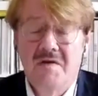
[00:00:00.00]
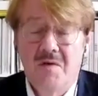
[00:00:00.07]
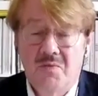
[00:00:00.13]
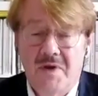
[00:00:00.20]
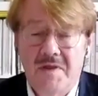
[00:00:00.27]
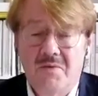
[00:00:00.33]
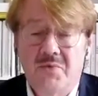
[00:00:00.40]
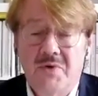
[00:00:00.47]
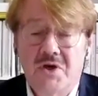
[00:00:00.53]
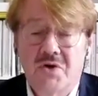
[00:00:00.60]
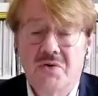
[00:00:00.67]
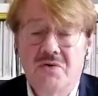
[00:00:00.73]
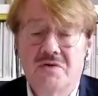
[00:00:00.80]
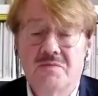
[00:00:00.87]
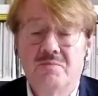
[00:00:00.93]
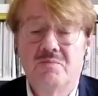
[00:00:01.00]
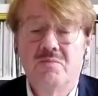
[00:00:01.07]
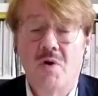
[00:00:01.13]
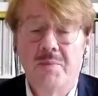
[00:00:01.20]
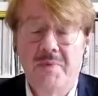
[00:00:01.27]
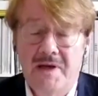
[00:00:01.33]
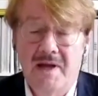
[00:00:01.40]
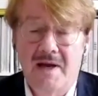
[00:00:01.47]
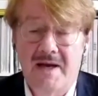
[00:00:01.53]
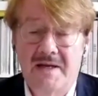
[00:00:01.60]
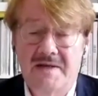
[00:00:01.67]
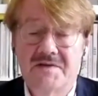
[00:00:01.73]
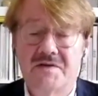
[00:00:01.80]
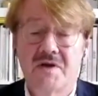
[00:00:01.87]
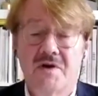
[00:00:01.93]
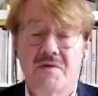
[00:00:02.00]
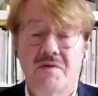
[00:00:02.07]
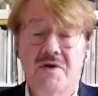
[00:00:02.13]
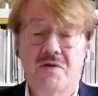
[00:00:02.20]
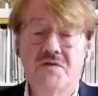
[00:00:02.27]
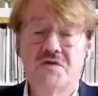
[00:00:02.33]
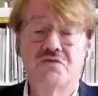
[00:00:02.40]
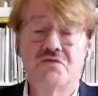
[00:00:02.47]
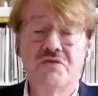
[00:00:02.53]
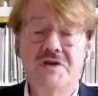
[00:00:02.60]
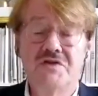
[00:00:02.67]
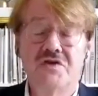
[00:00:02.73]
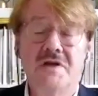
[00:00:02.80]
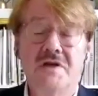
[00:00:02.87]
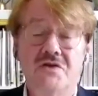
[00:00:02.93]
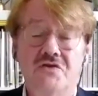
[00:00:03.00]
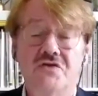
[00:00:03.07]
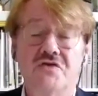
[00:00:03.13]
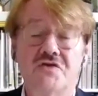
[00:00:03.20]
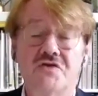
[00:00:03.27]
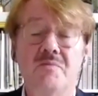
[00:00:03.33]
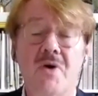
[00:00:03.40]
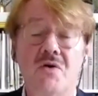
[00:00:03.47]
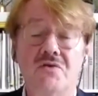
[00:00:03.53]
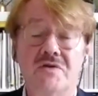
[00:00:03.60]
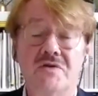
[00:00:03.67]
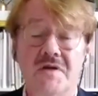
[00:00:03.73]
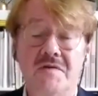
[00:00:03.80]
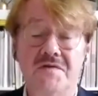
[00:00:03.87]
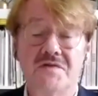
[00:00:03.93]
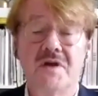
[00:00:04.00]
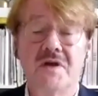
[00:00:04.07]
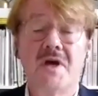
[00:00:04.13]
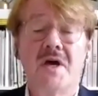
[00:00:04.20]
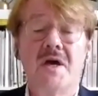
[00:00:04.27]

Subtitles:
whether we could mobilize those religious motives